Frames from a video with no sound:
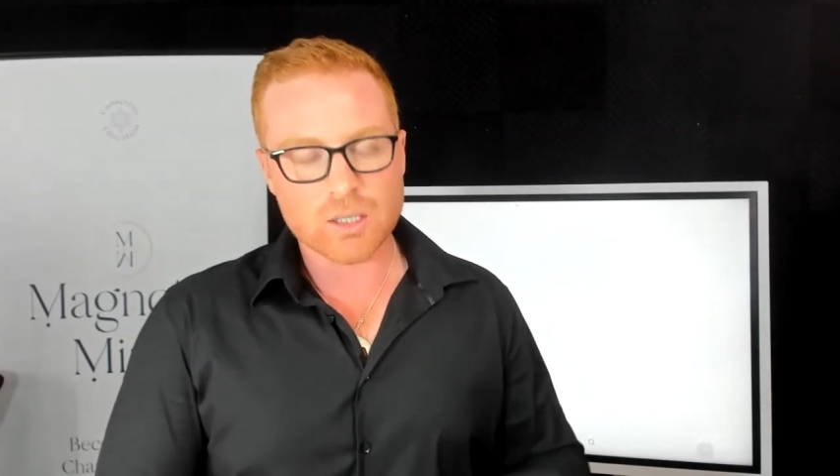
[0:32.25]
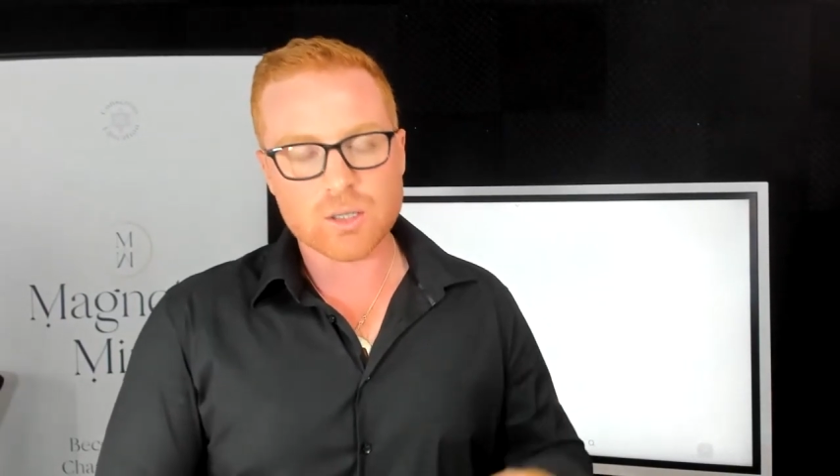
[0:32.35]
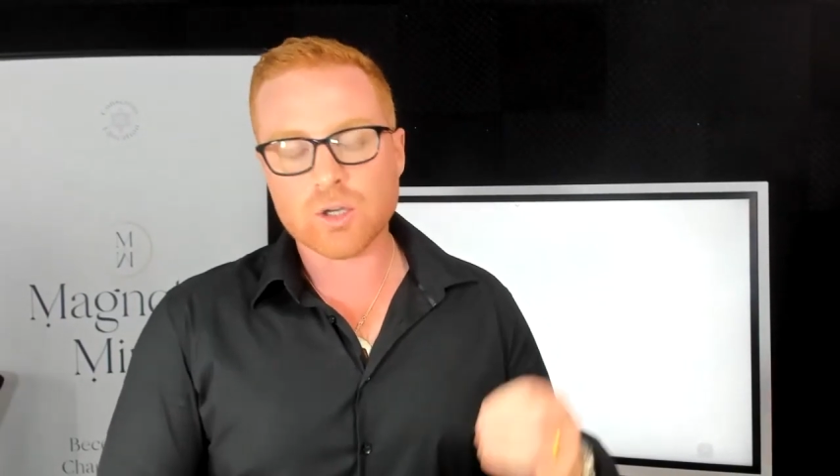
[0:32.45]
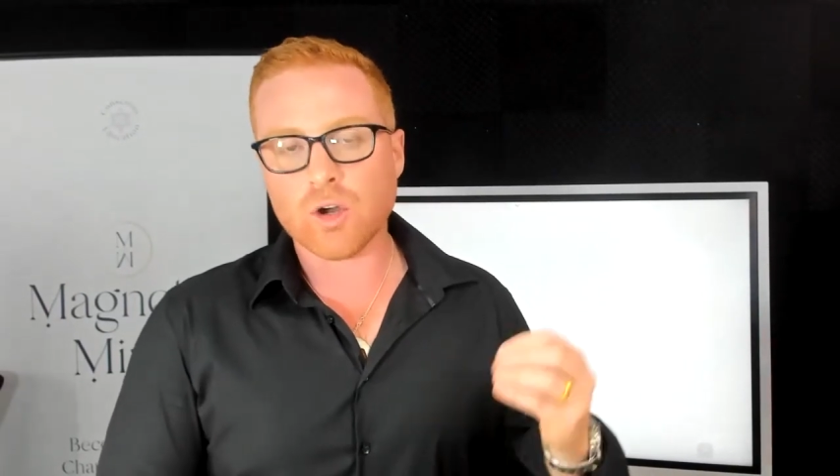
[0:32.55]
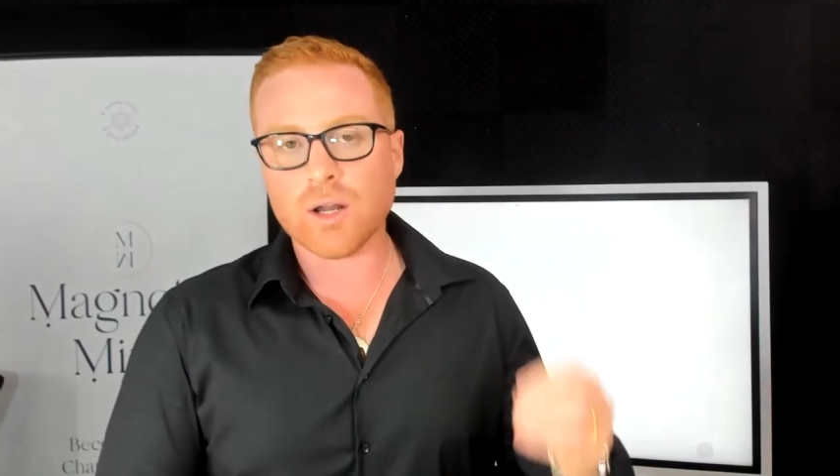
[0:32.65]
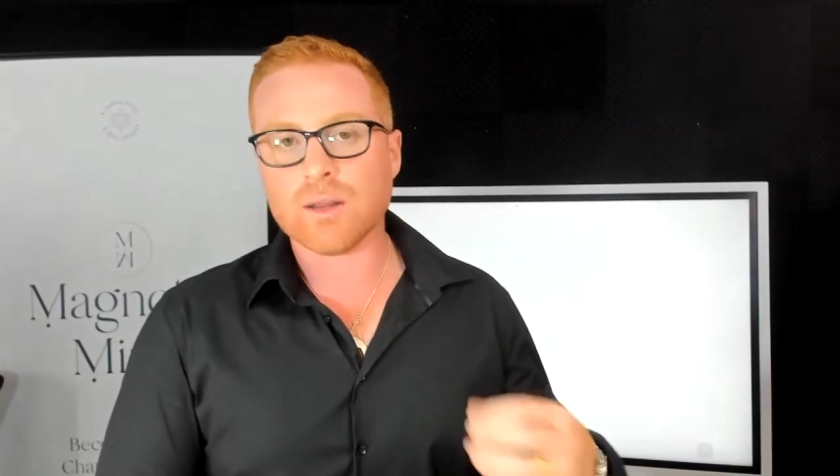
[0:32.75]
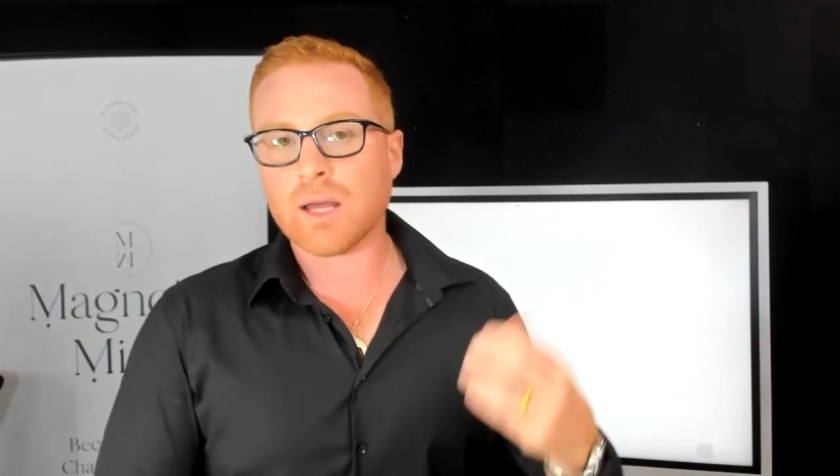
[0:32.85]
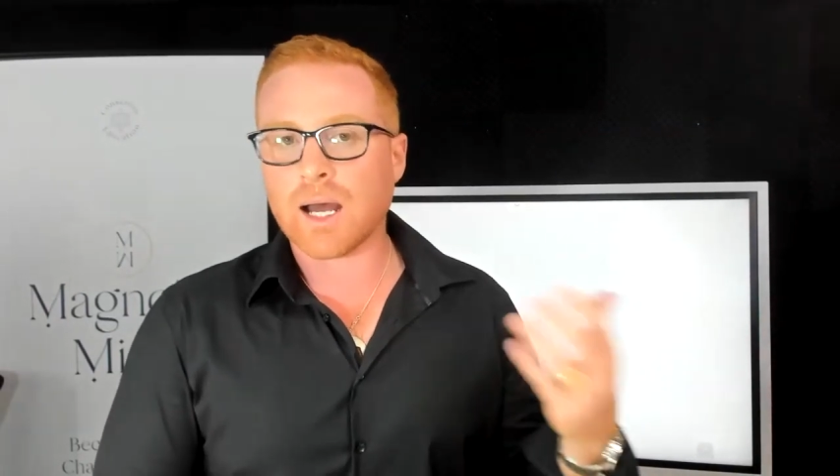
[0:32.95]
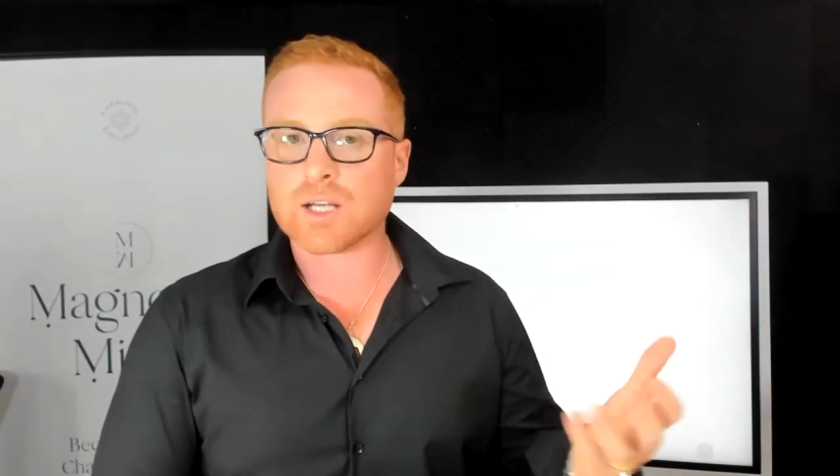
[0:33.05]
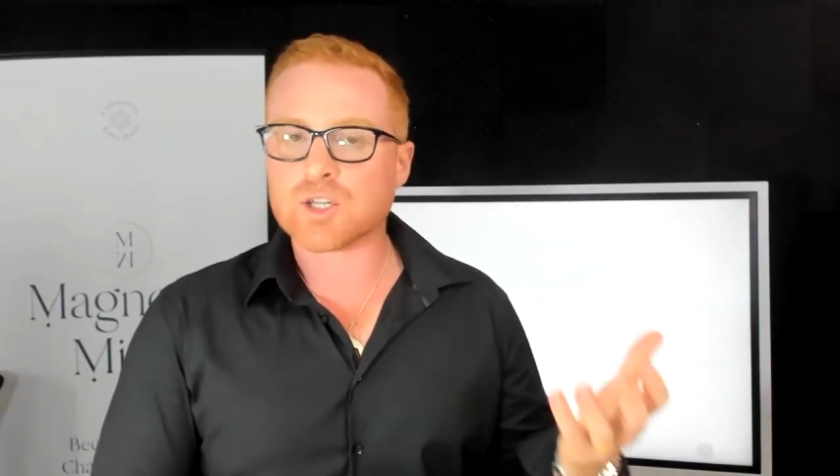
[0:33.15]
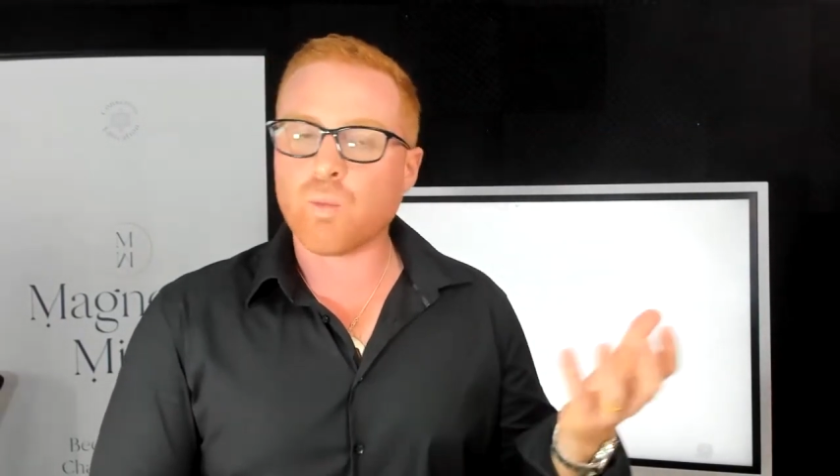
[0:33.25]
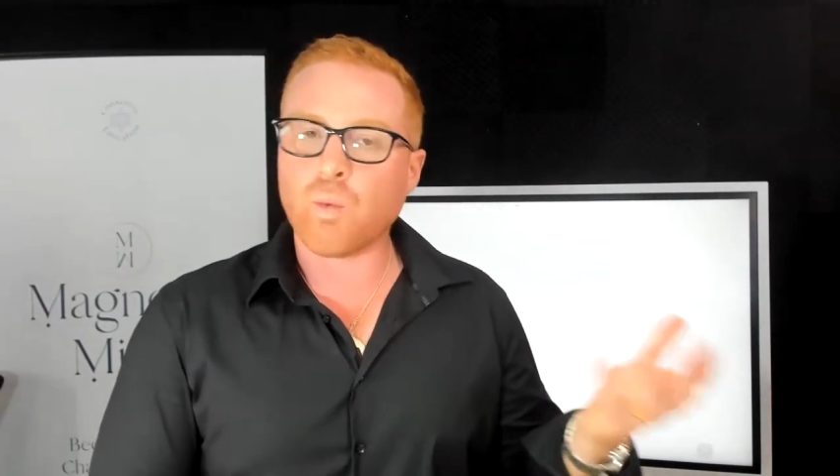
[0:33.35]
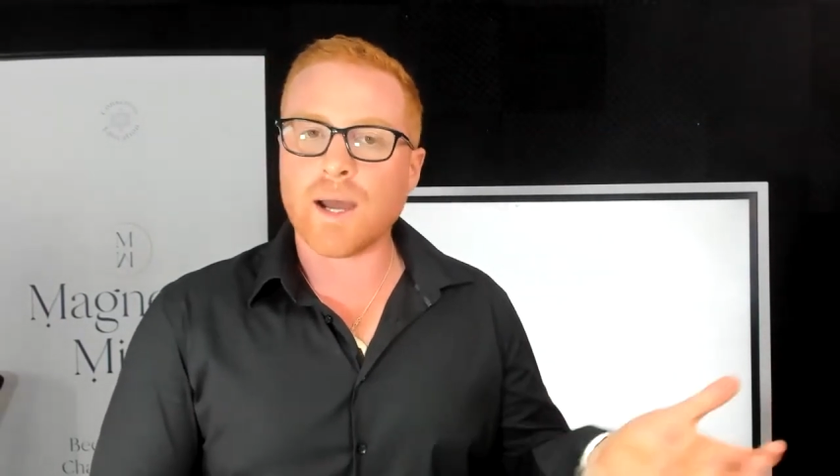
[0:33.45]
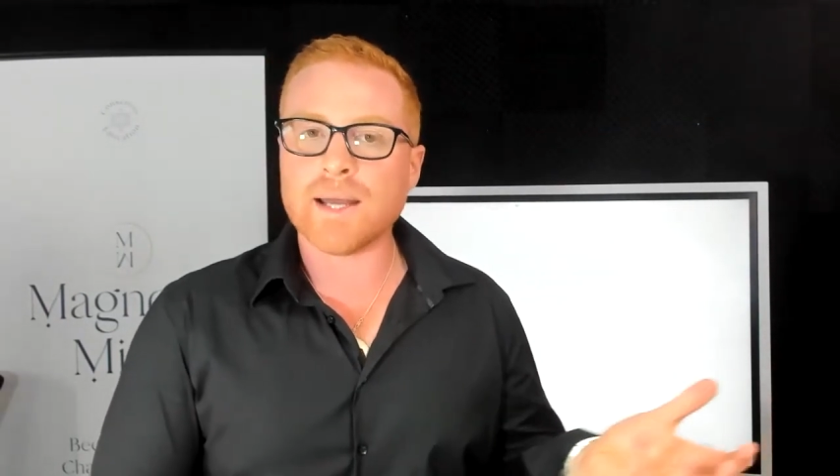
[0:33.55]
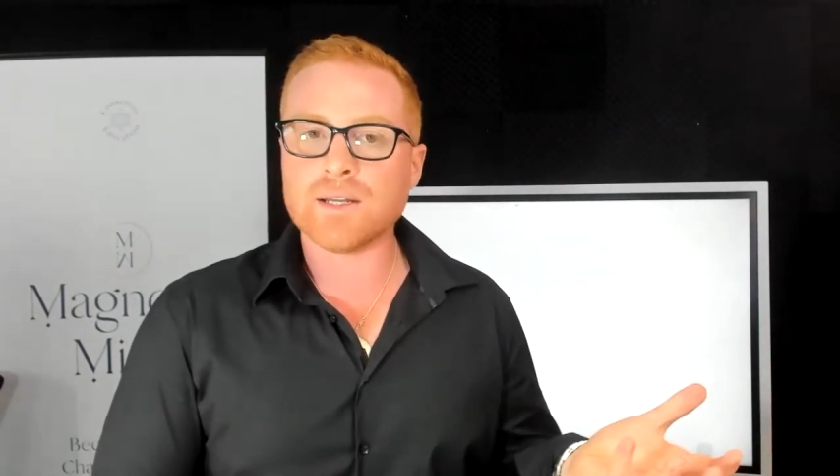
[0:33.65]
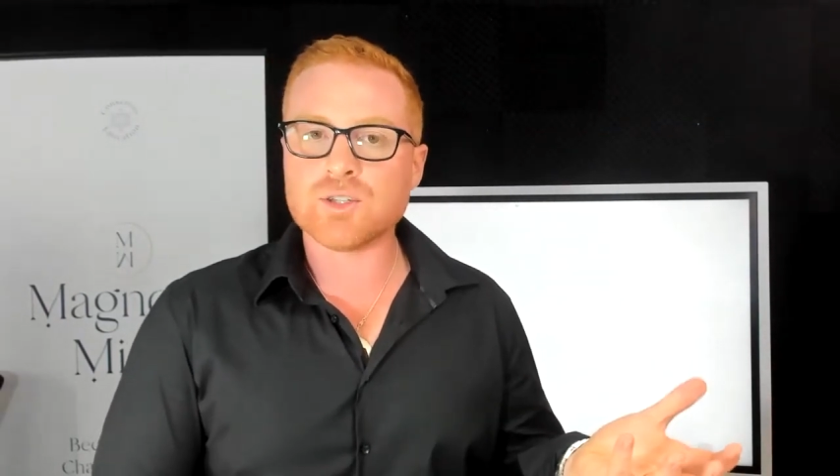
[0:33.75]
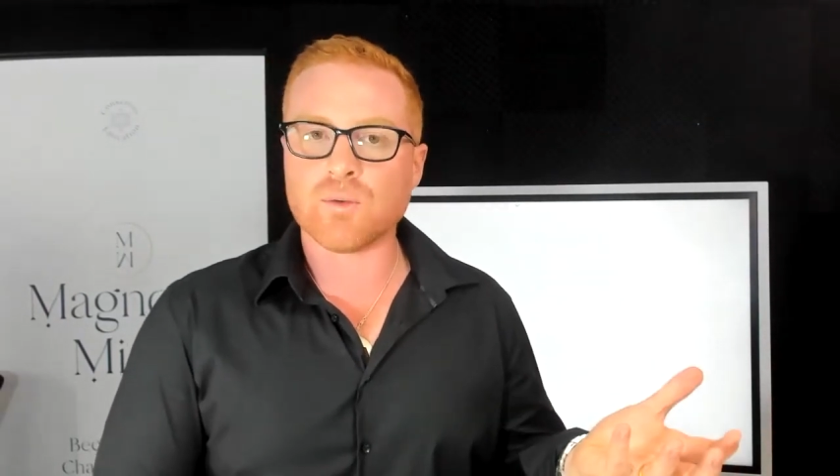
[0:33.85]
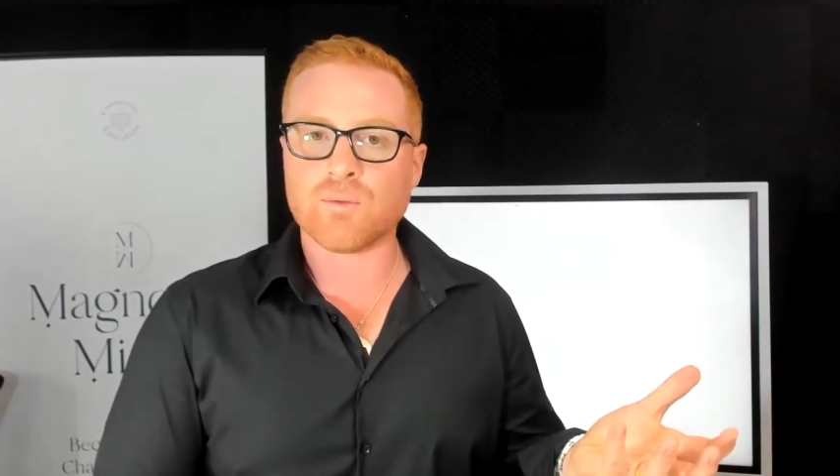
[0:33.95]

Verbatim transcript: You got to ask why does your